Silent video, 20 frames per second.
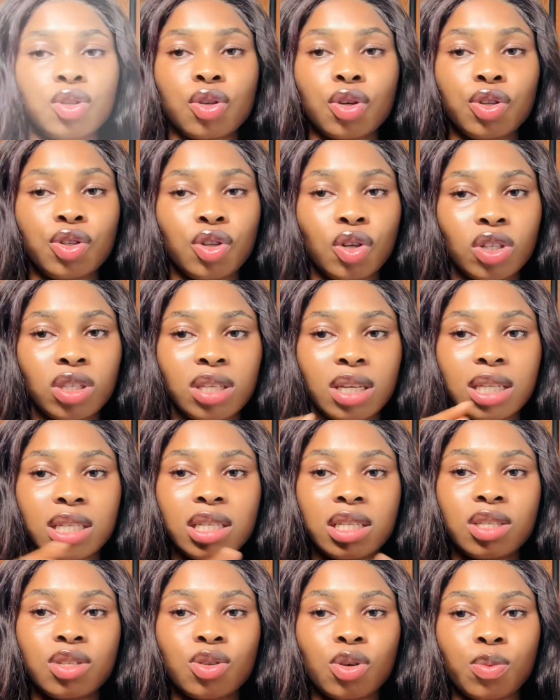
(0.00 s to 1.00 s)
you don't say
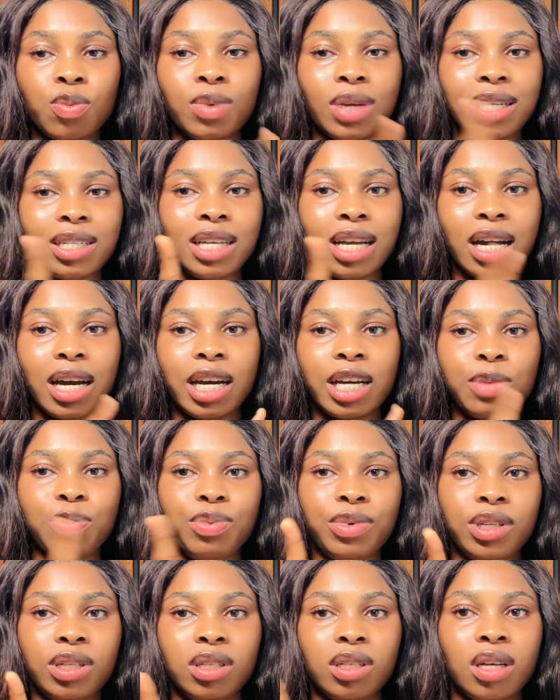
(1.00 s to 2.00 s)
this soap that they are
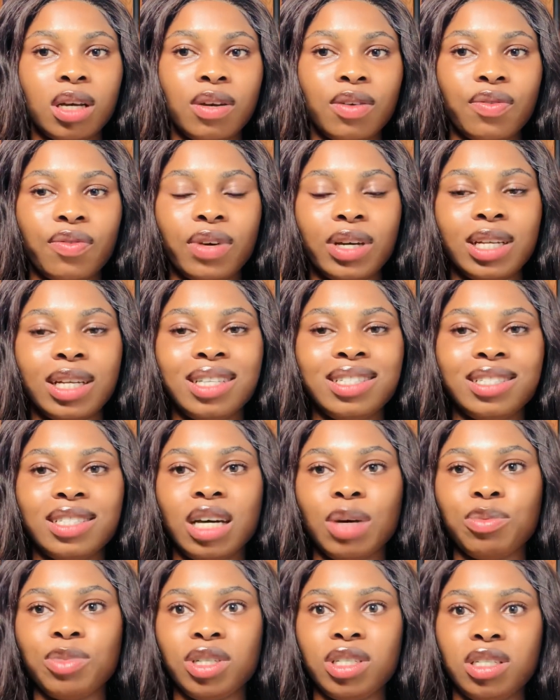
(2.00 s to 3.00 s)
hyping finally
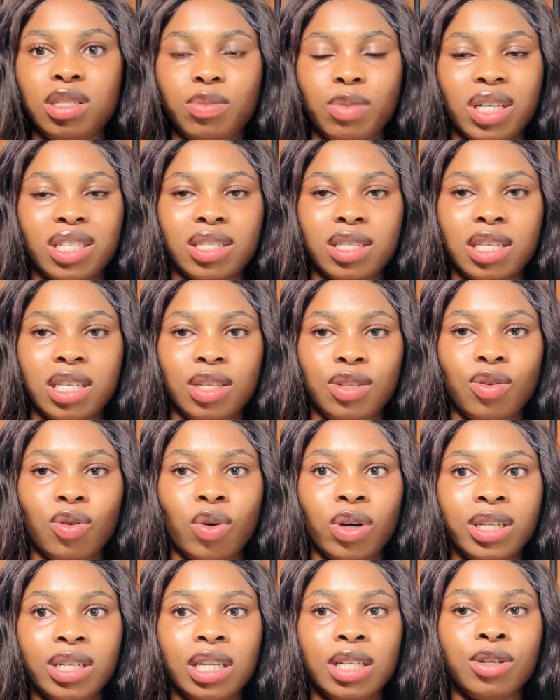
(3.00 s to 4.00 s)
damaged my skin
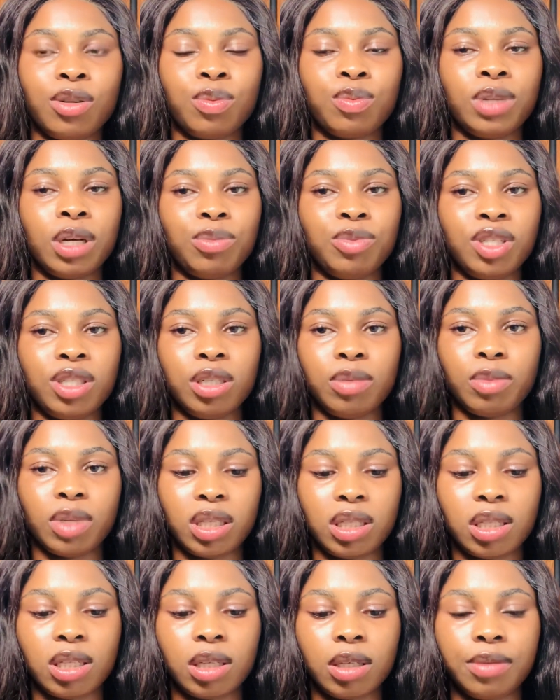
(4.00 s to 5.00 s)
or ended up damaging my
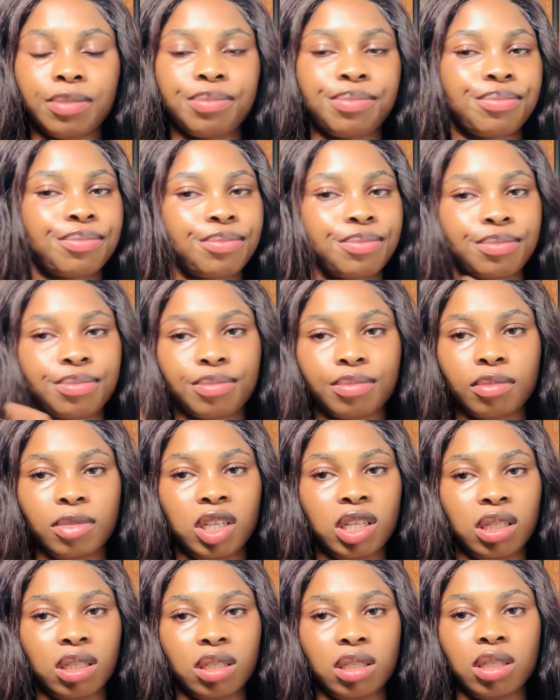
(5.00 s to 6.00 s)
skin.
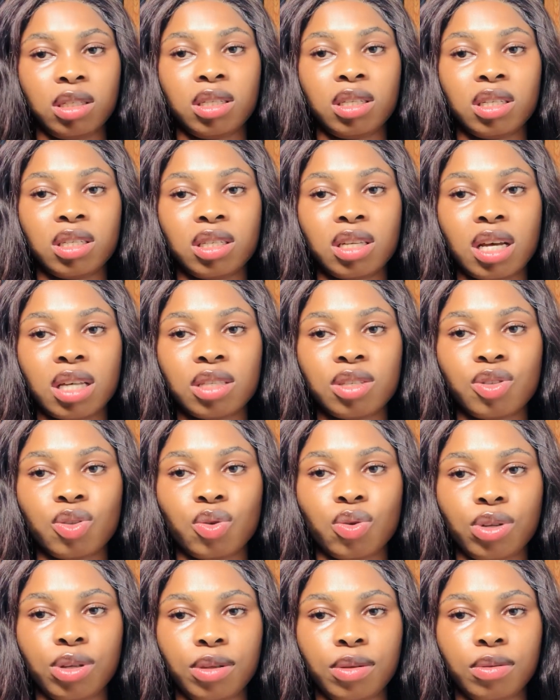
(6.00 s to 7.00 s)
Please, it's a sad
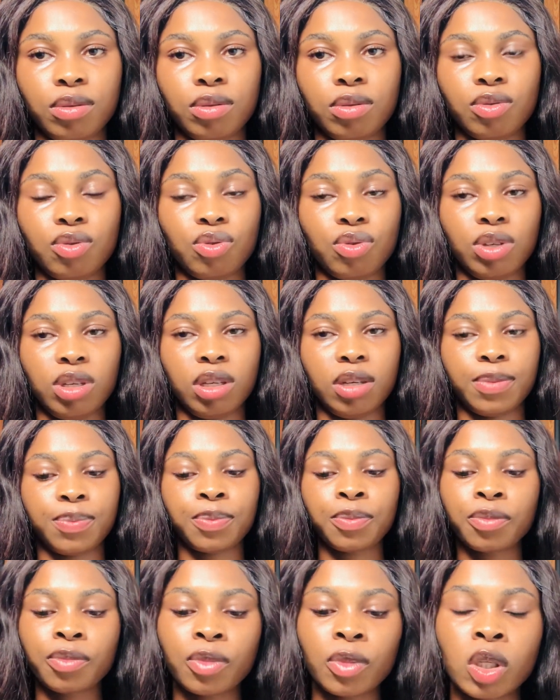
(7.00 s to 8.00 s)
story to hear.
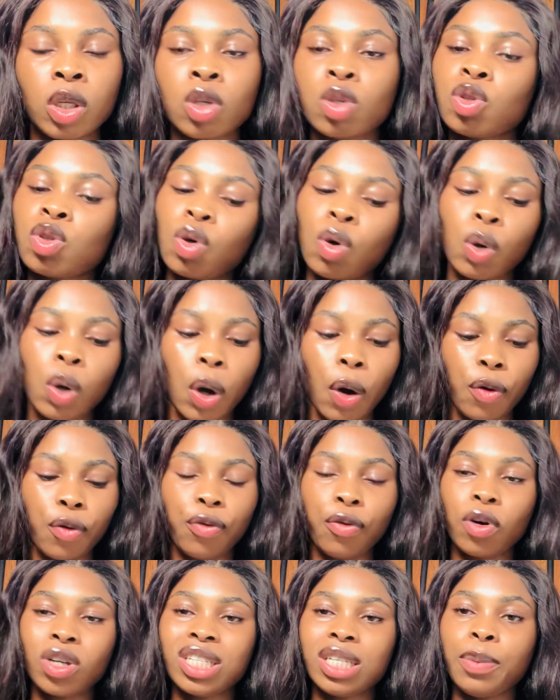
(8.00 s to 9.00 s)
So
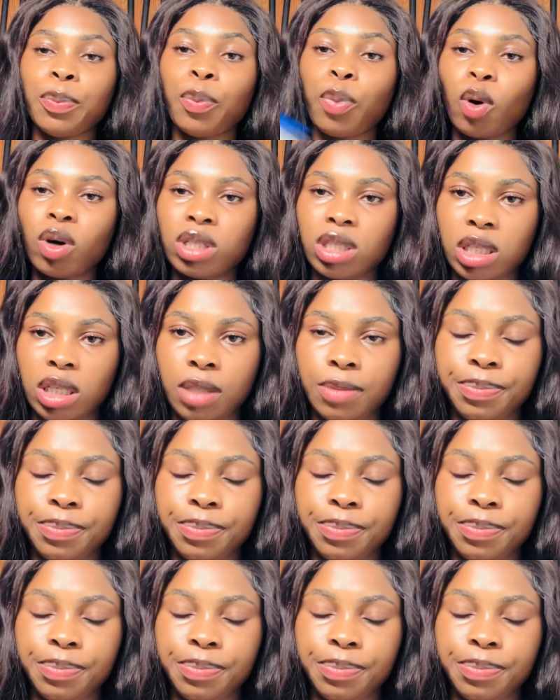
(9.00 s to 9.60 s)
for the body,